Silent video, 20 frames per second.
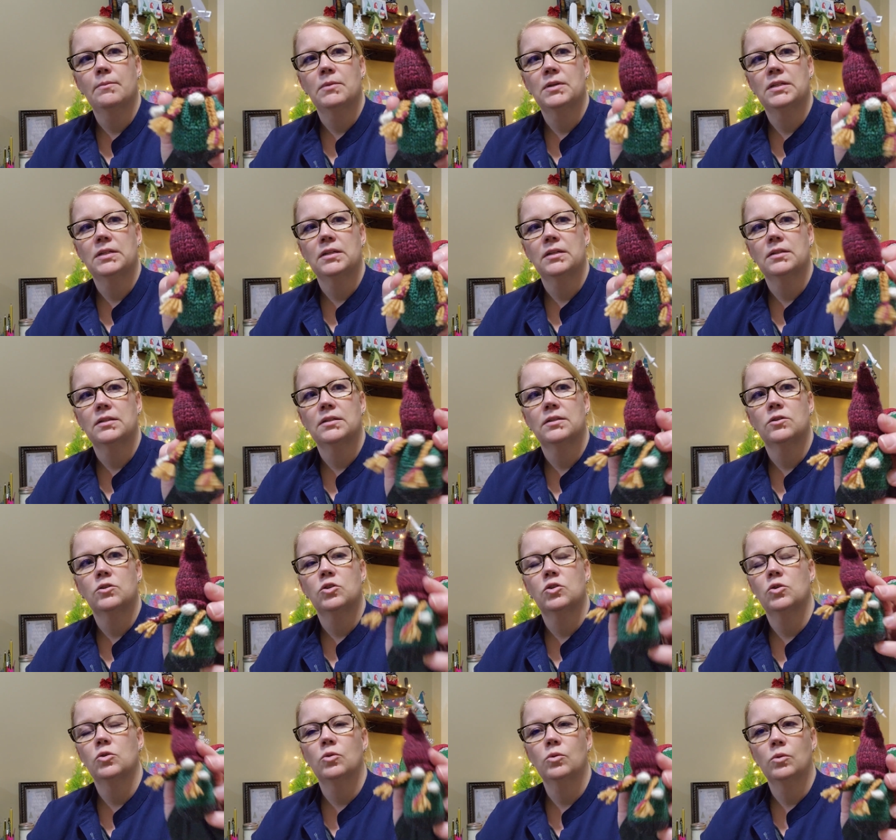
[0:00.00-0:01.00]
It's this
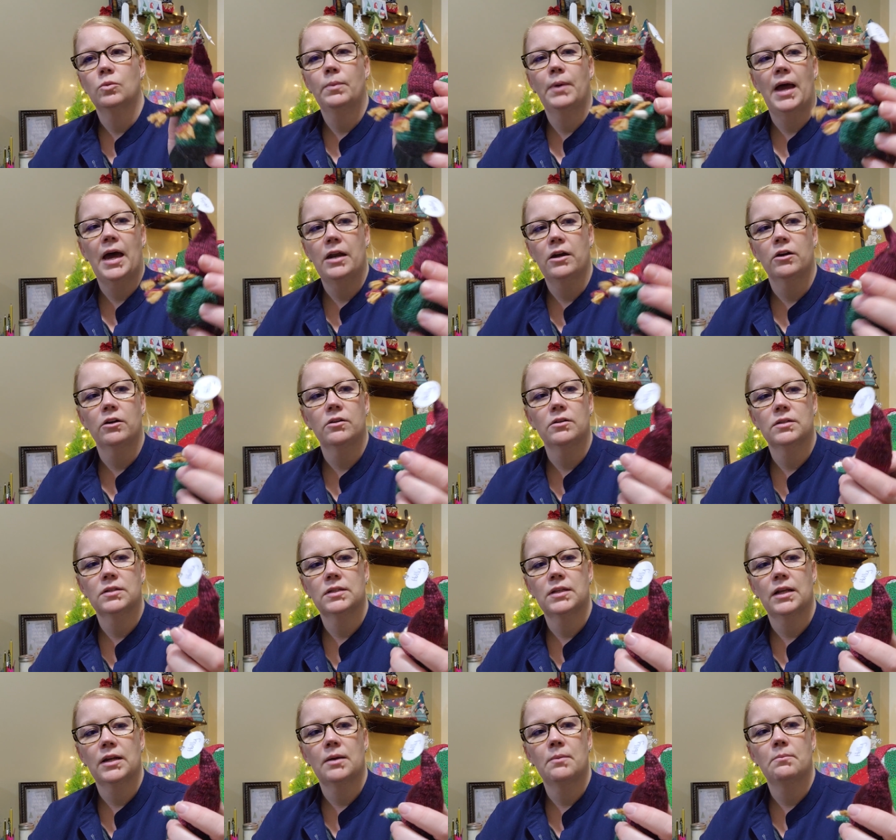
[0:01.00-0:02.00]
2 patterns
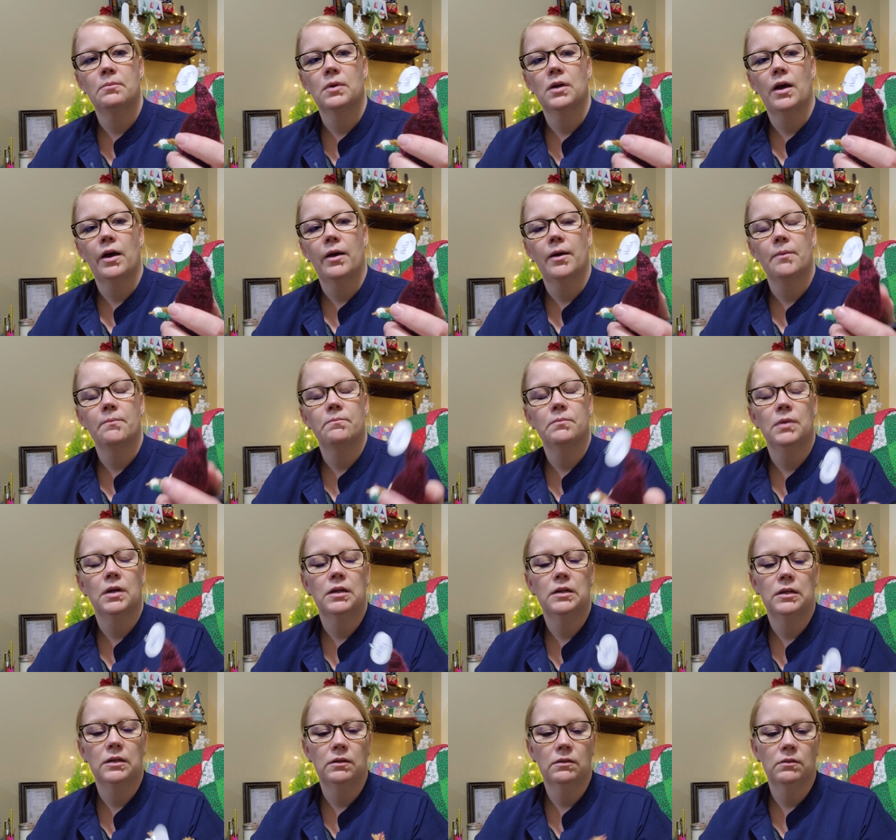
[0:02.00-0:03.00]
that I'm
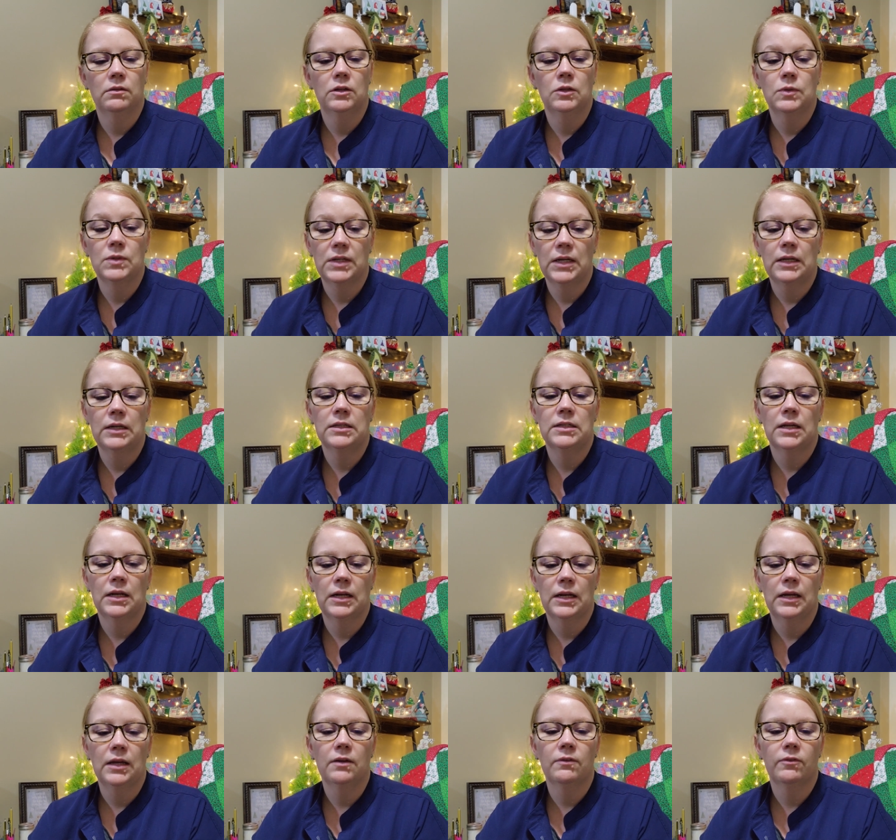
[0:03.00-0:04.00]
using to
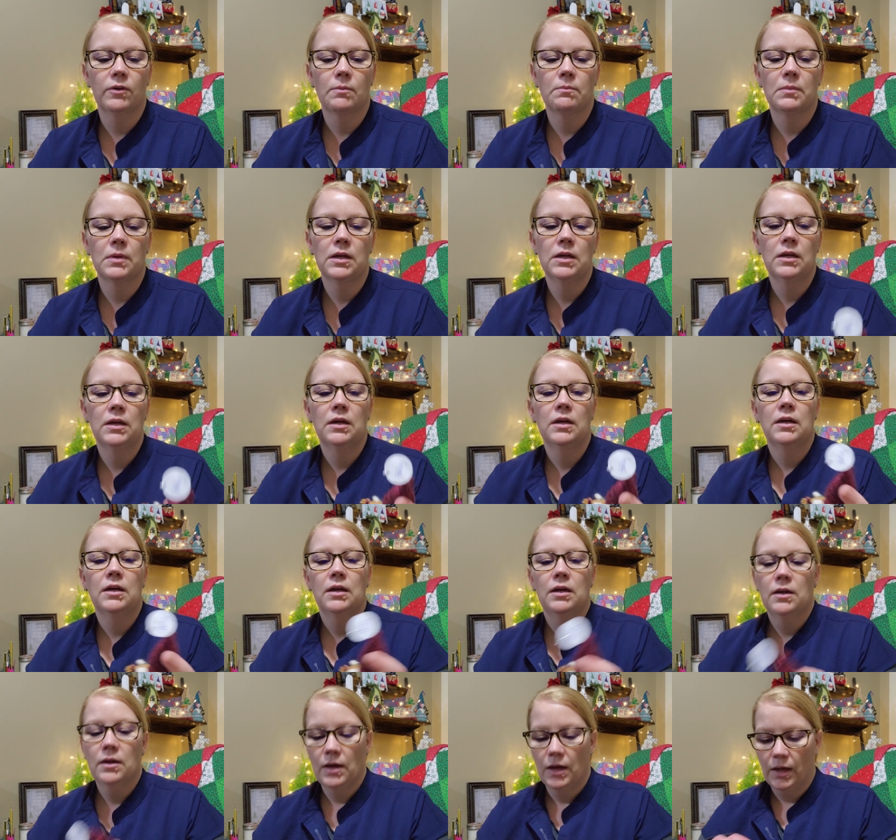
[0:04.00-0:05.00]
knit from
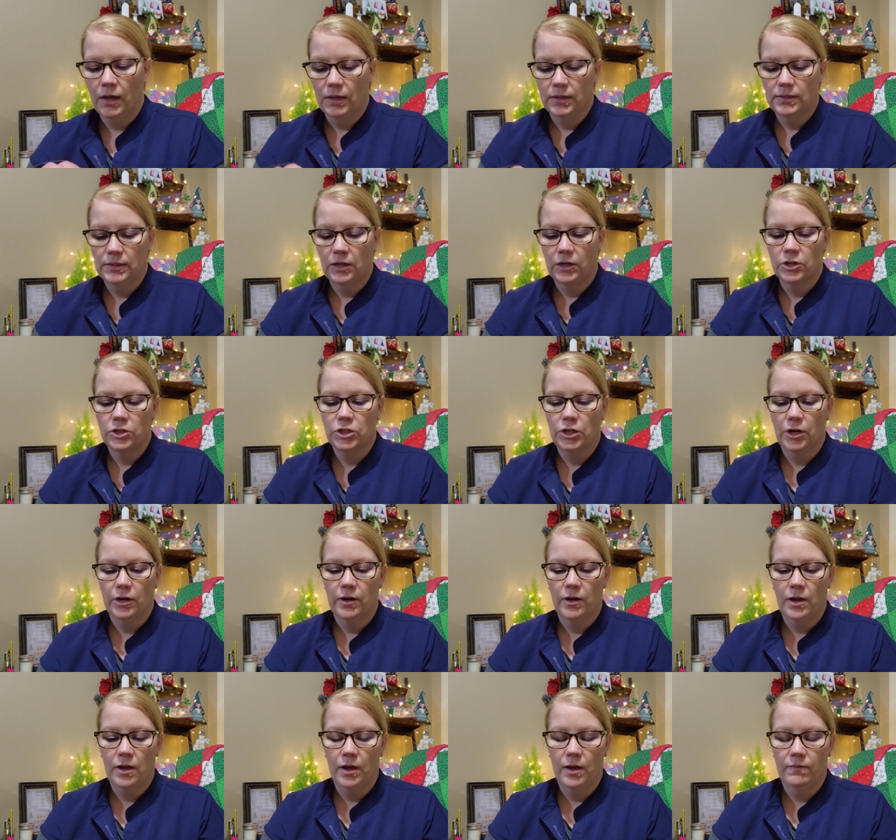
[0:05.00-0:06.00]
Sarah
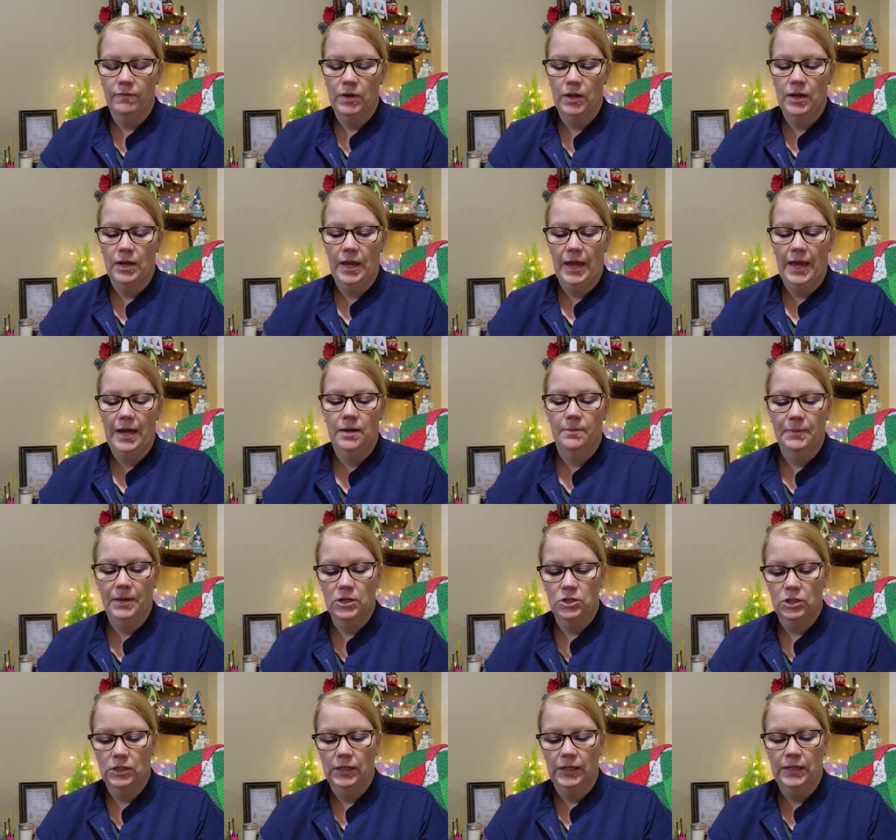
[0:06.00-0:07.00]
Shira at
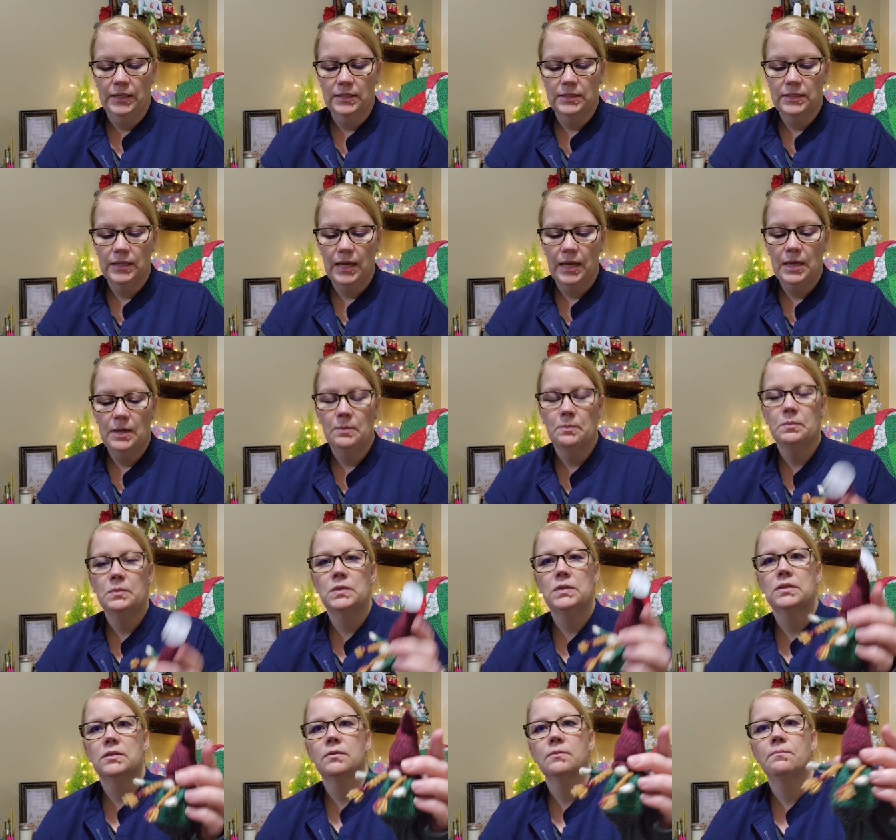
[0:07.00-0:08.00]
Imagine
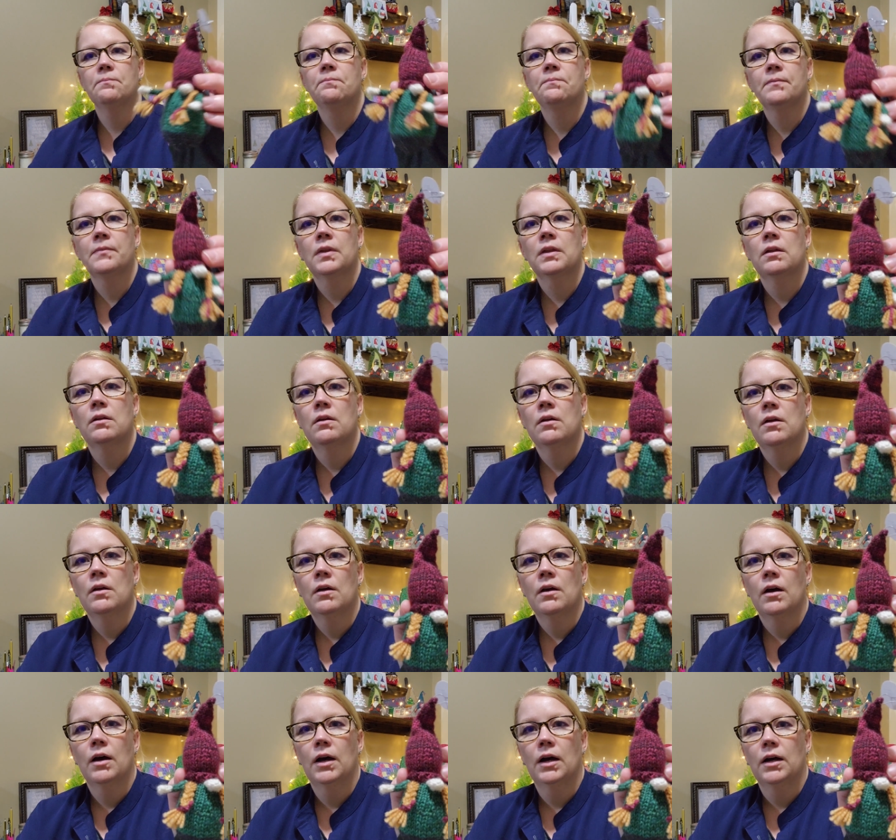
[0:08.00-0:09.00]
Landscapes.
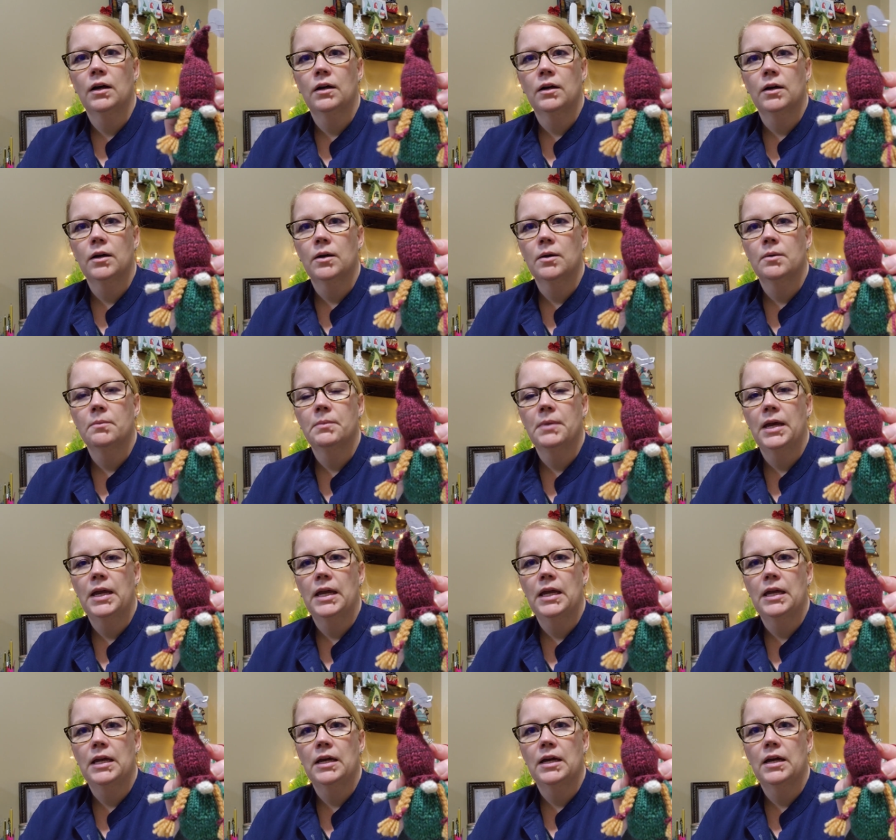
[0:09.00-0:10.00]

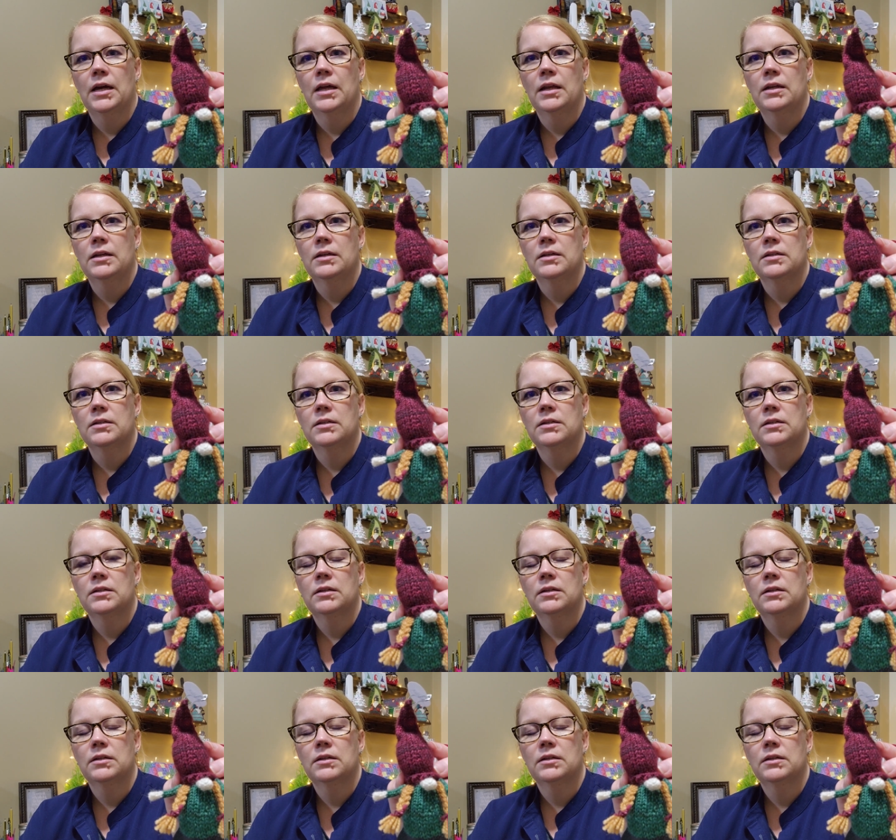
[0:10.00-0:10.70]
And